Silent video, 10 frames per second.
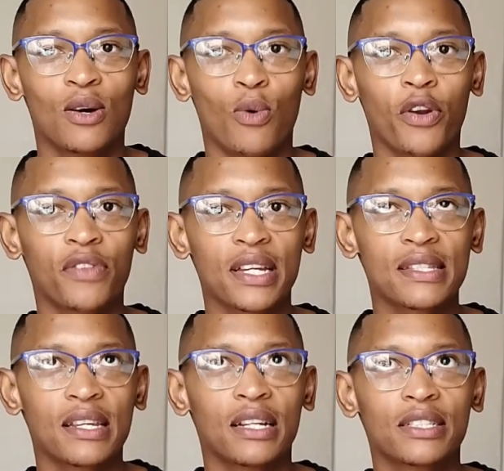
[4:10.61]
One of the
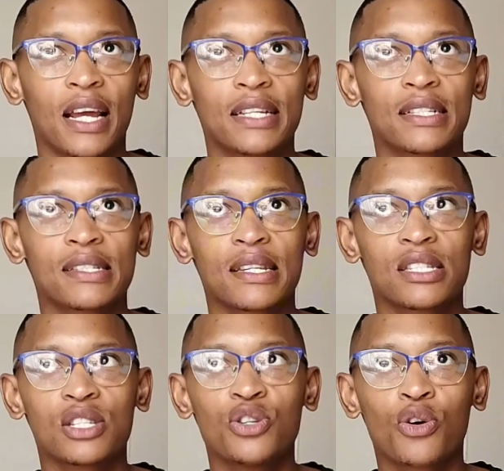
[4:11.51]
external challenges
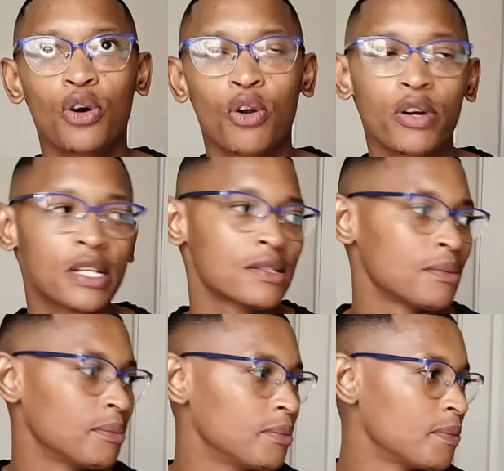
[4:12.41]
is
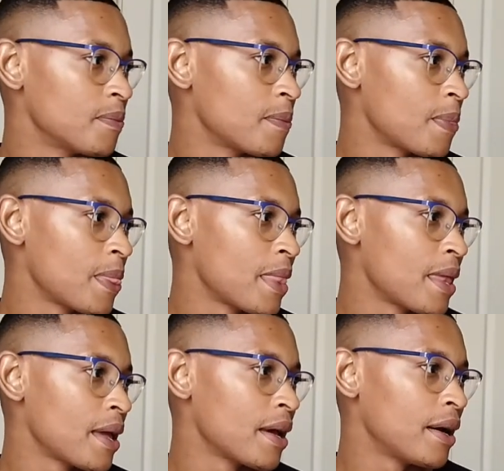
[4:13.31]
neocolonialism,
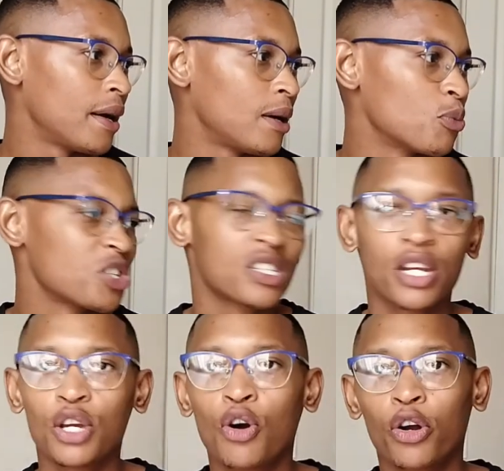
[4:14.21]
which is an
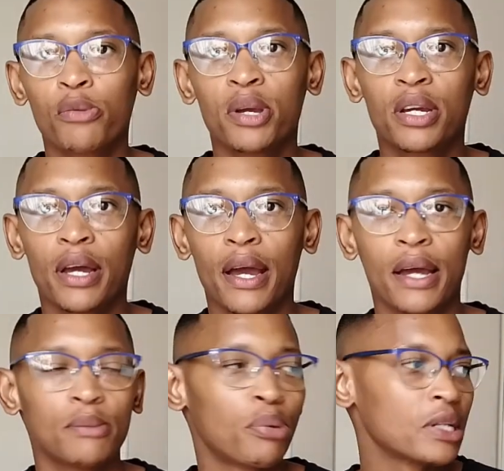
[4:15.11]
economic
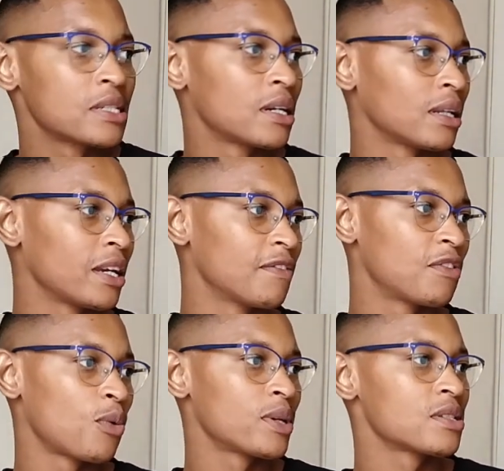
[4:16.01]
and political
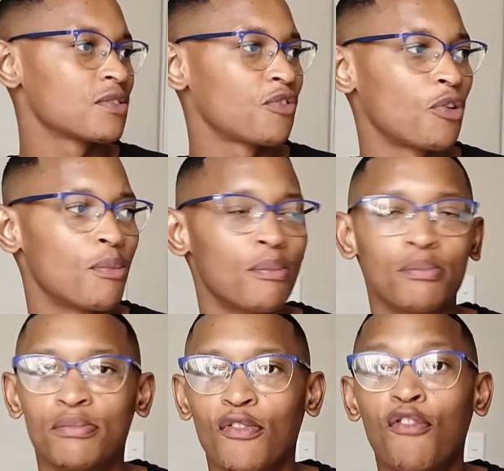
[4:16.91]
influence
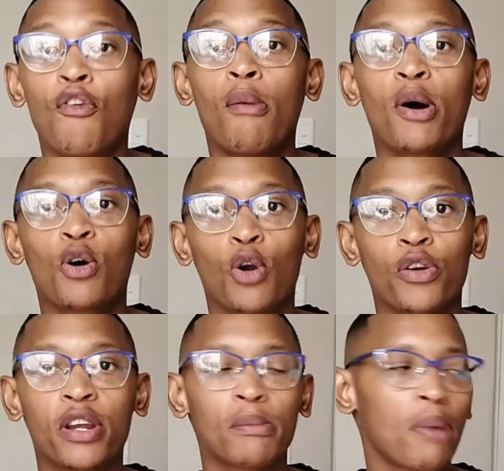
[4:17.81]
from former
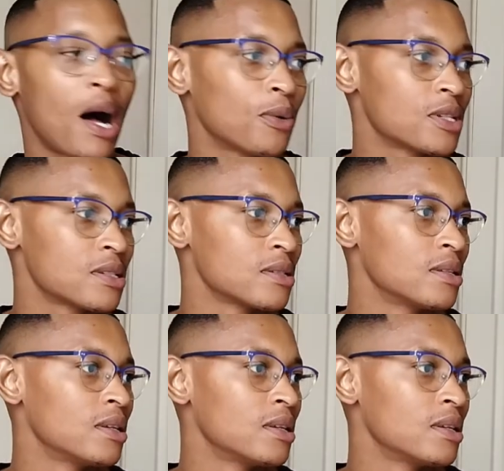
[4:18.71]
colonial powers